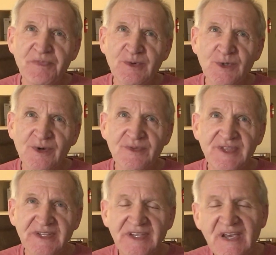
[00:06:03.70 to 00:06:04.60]
or
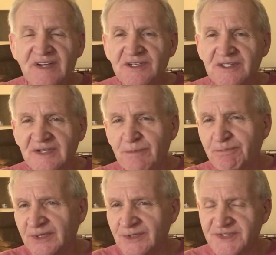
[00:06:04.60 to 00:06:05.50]
the tension that
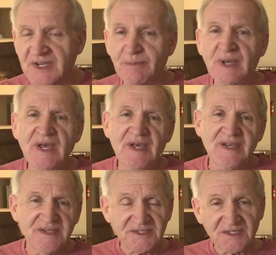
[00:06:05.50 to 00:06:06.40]
builds up
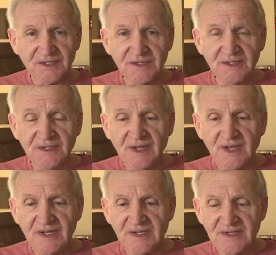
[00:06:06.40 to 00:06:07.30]
is to the
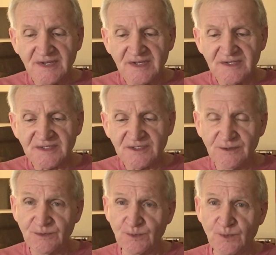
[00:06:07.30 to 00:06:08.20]
is
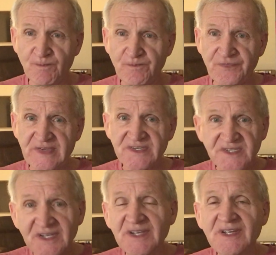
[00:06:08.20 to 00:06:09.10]
to
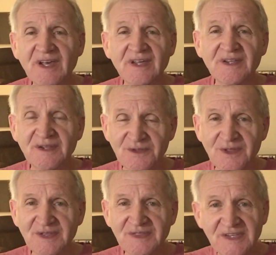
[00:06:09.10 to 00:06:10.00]
seeing
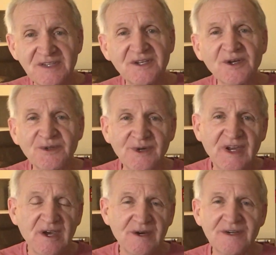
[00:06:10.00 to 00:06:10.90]
these other
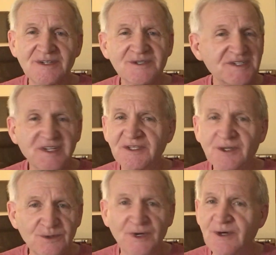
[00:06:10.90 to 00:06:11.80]
characters that
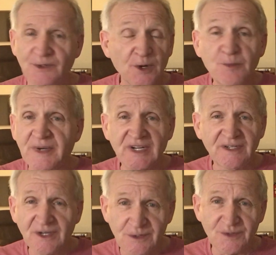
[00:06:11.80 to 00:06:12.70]
don't know. Nobody
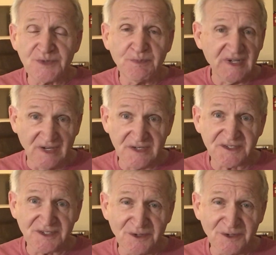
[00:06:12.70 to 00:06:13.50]
knows but us, the